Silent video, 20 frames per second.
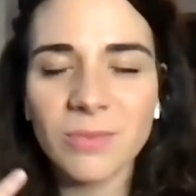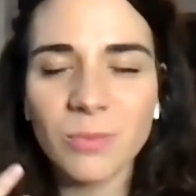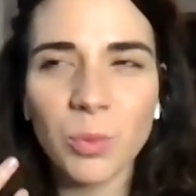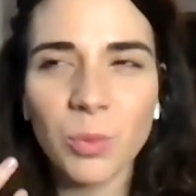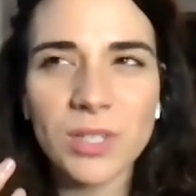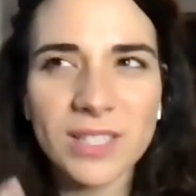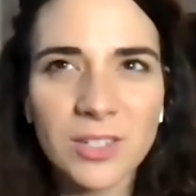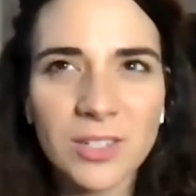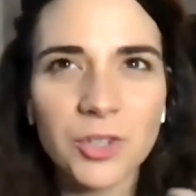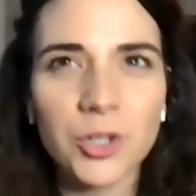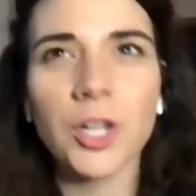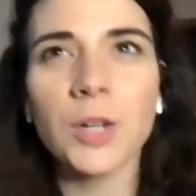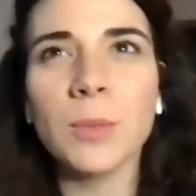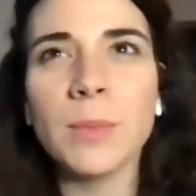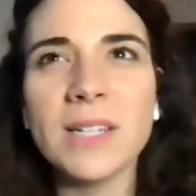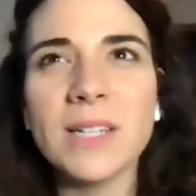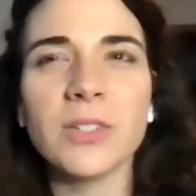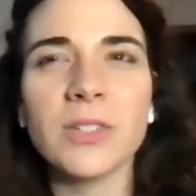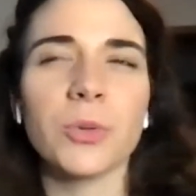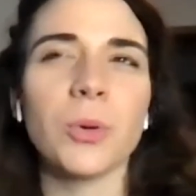was
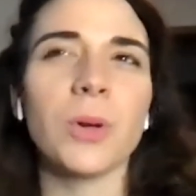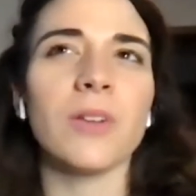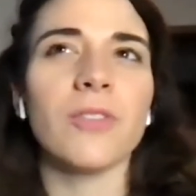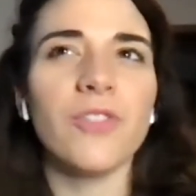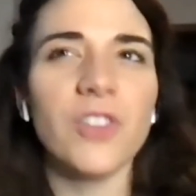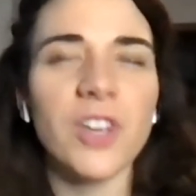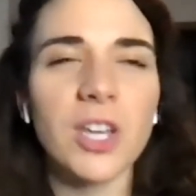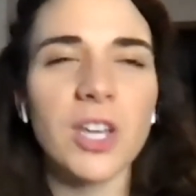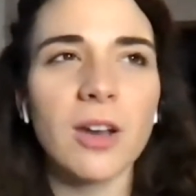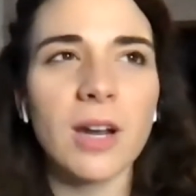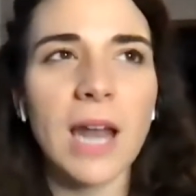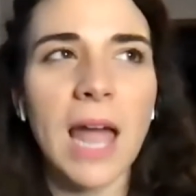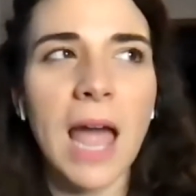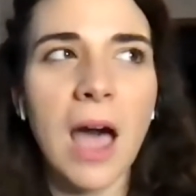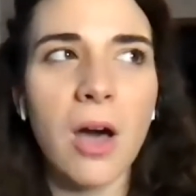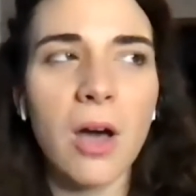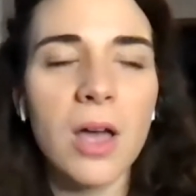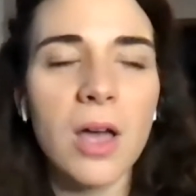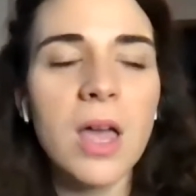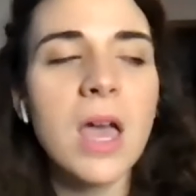determined to sort of figure it
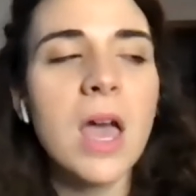out.